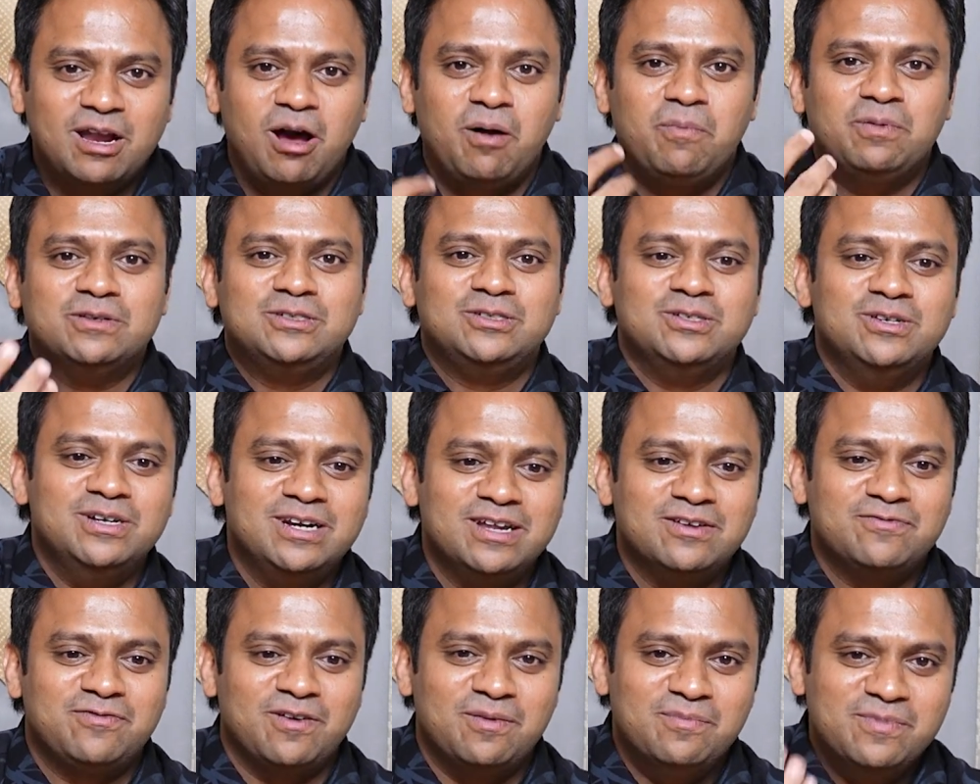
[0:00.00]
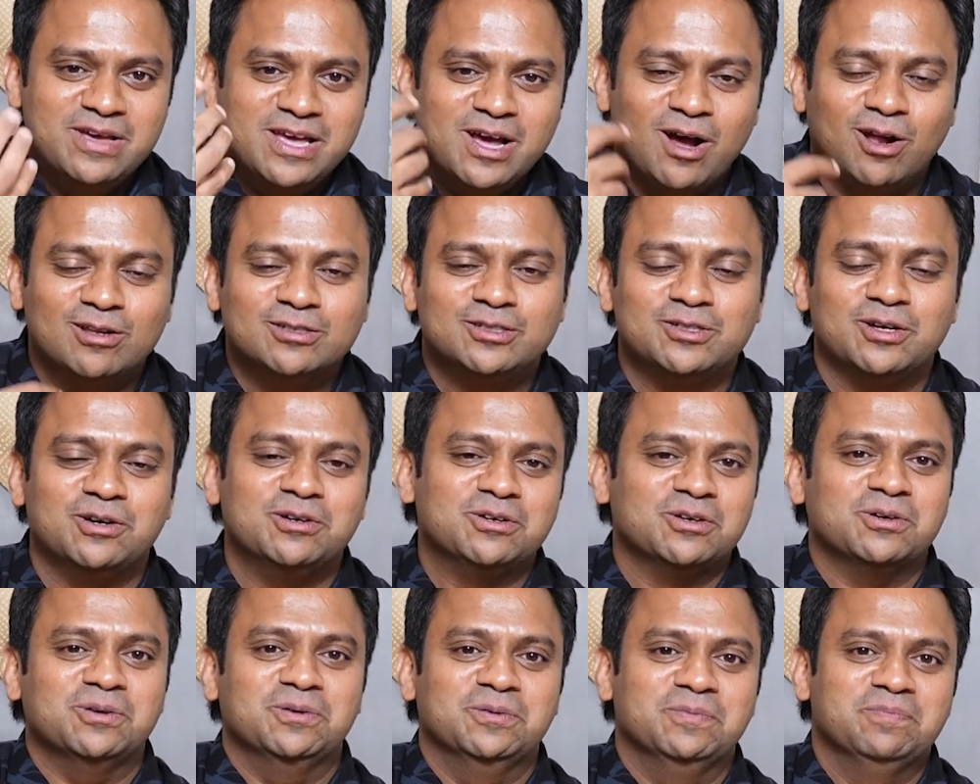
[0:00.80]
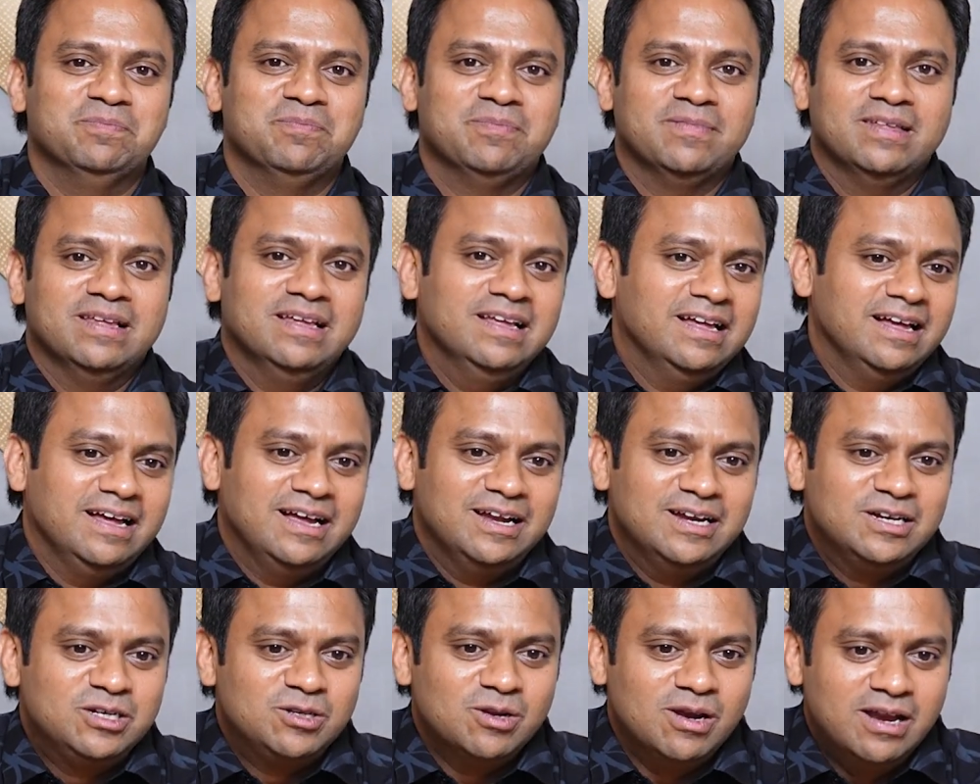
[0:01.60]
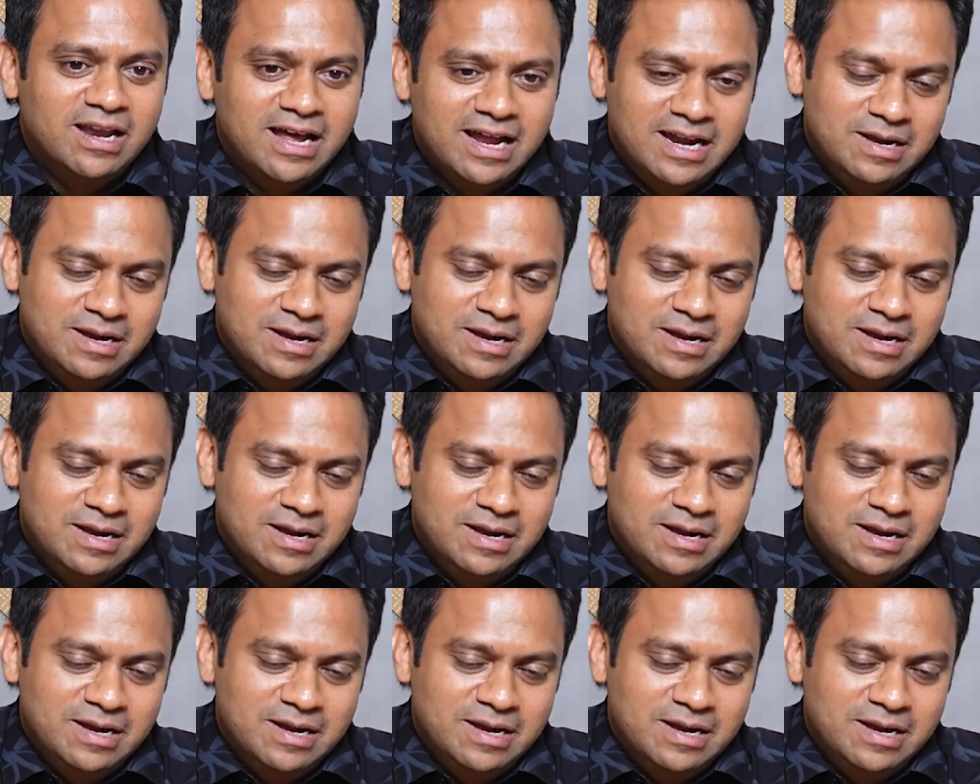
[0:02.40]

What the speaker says: opportunity for me also to learn,